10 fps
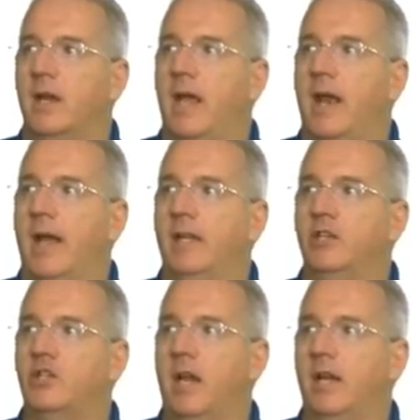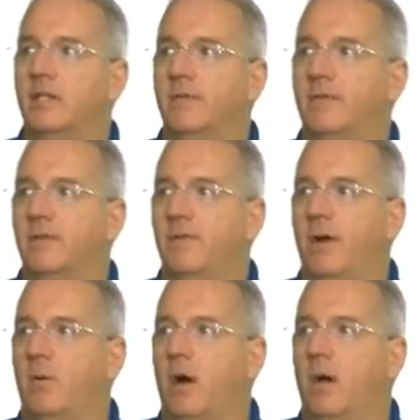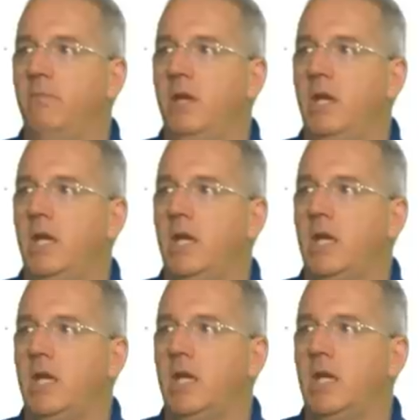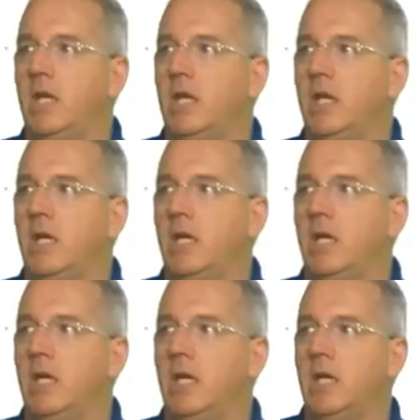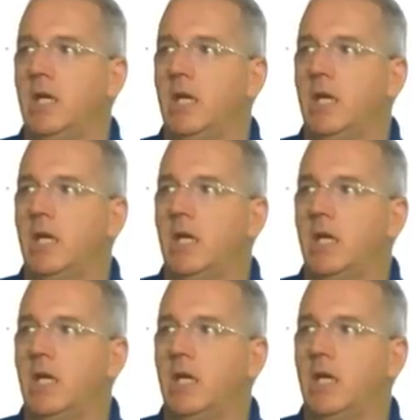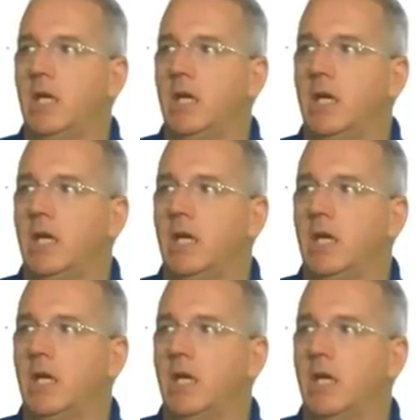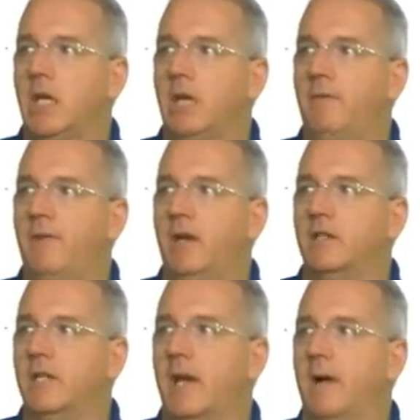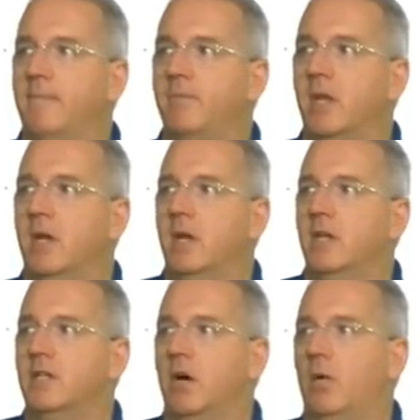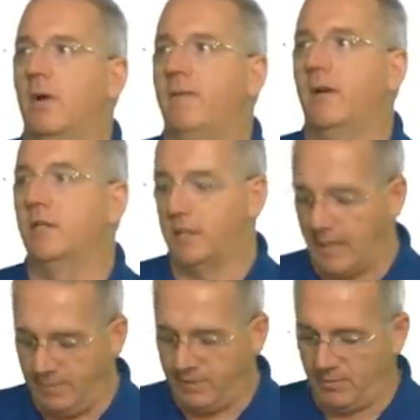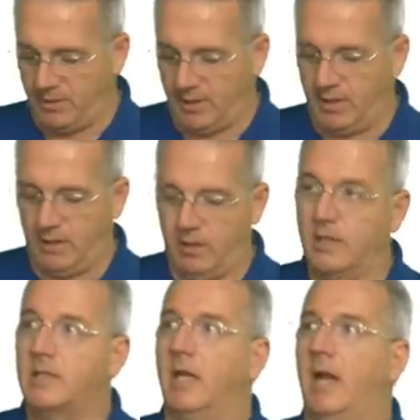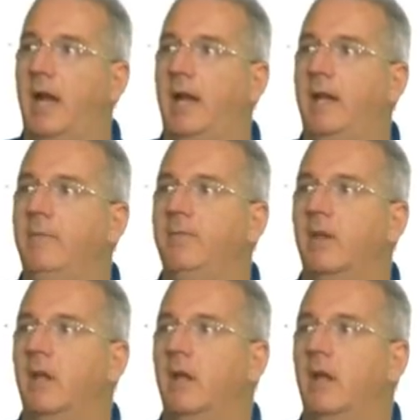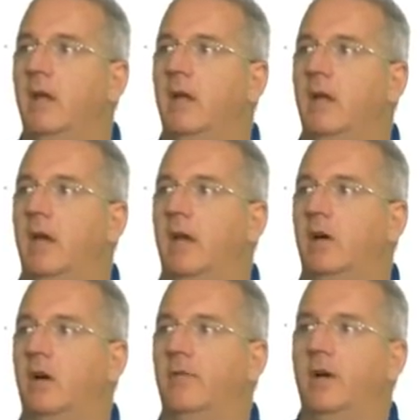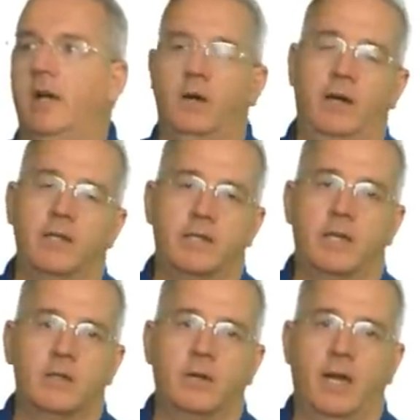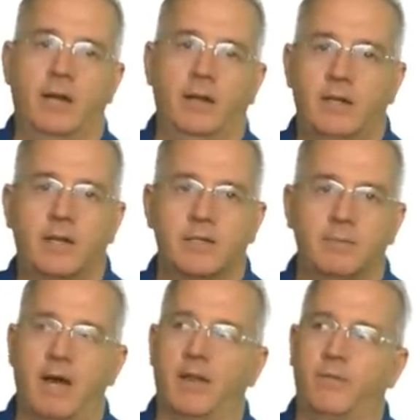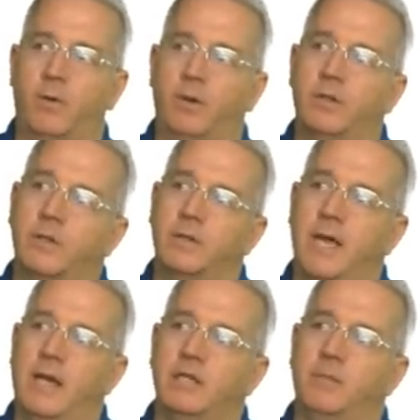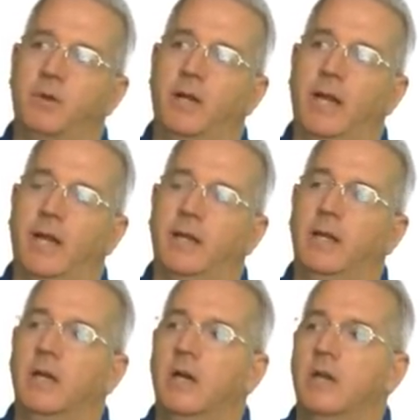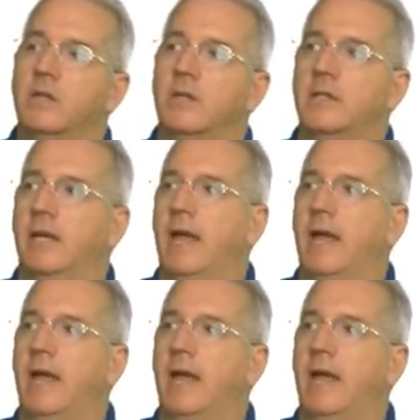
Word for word: And I can change if, if I want. It figures it out. So what if I just type something in here? I say eighty, and I go over here, and it says, okay, it does the math for you. So it's actually pretty handy. So I'll say